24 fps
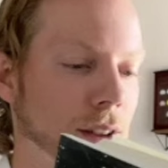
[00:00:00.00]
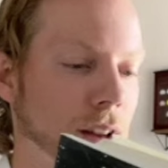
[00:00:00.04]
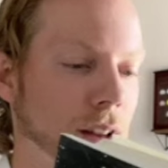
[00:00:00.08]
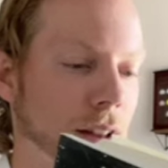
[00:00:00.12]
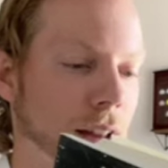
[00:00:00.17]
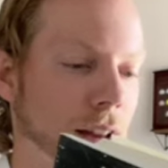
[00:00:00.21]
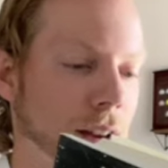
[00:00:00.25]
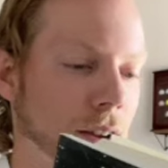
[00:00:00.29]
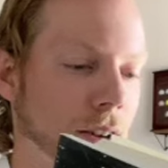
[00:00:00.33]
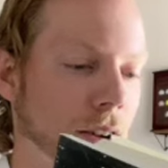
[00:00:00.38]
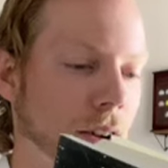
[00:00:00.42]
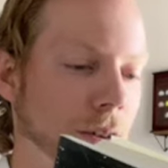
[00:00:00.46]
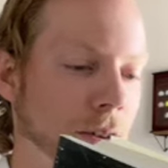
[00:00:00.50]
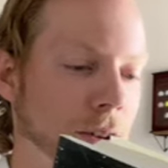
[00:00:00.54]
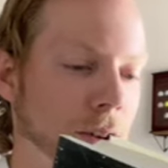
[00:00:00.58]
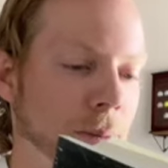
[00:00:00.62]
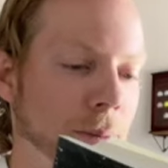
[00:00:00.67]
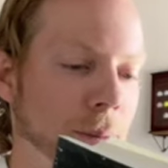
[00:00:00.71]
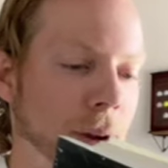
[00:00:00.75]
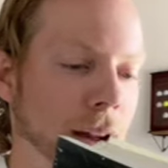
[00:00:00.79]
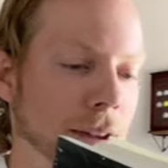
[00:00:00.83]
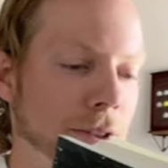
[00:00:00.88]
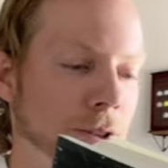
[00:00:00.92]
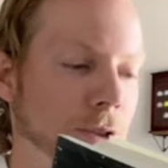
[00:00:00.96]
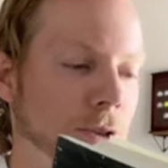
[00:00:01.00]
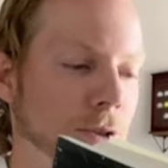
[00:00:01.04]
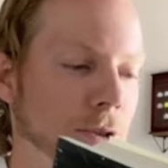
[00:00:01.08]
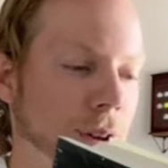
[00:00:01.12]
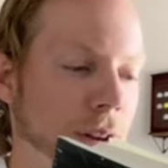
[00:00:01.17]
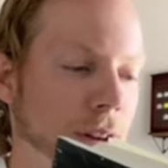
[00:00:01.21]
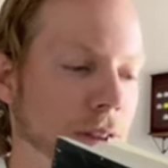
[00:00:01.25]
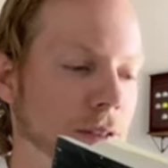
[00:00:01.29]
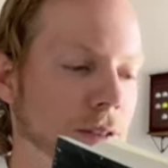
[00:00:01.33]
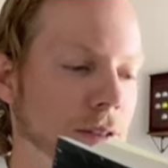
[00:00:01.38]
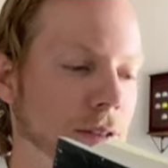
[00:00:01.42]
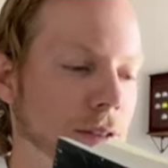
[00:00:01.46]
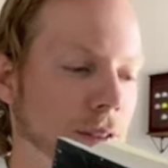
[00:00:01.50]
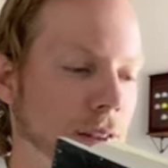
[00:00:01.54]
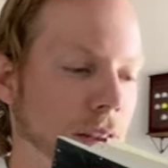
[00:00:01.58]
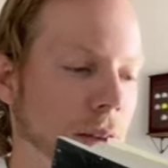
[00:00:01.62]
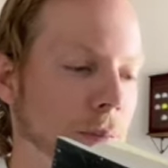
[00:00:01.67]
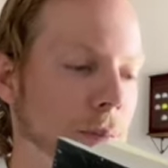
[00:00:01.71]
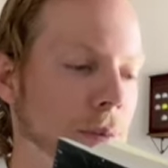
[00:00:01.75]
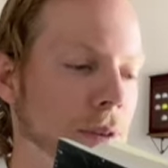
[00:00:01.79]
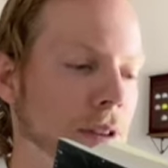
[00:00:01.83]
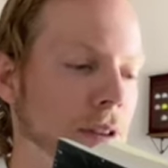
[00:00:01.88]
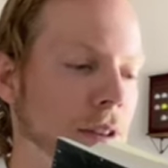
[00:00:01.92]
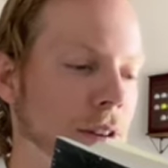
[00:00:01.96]
like all good magic tricks, it
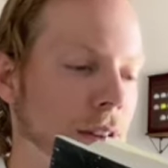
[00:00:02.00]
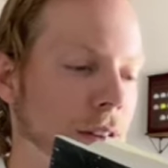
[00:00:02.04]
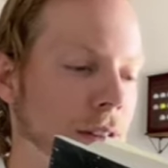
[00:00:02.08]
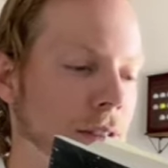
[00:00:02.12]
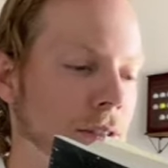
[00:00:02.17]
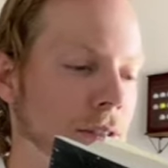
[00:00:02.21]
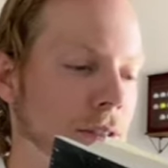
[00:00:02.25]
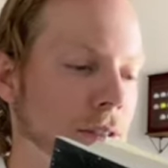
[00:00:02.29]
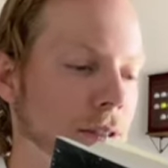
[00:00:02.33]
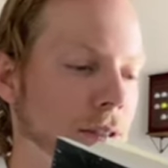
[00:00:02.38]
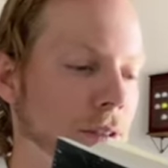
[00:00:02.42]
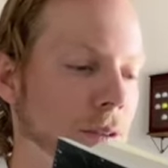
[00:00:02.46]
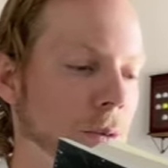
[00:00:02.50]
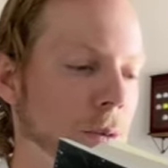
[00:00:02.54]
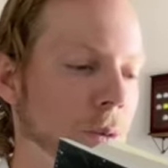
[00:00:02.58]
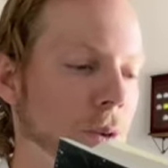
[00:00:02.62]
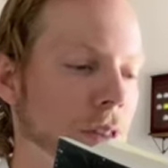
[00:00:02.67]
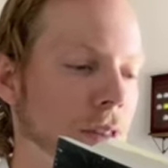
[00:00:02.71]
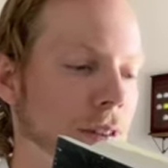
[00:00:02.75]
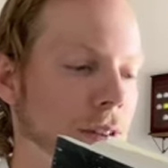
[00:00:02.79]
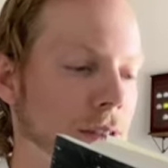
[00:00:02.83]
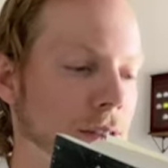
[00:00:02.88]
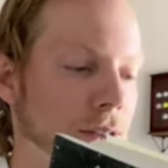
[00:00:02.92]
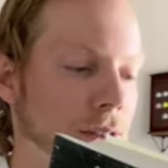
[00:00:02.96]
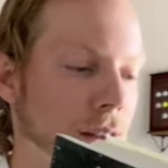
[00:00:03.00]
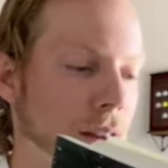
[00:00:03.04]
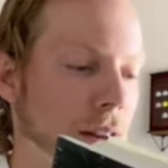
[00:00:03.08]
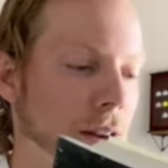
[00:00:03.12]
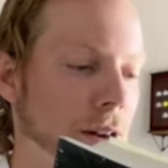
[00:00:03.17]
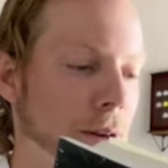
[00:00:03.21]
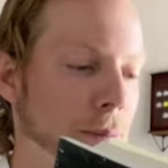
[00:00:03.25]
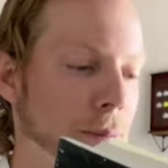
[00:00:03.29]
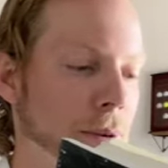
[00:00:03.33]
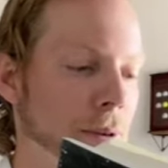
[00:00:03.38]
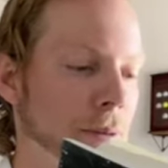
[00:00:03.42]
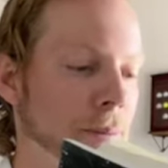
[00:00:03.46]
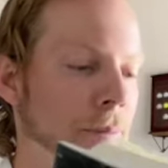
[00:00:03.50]
begins with a setup.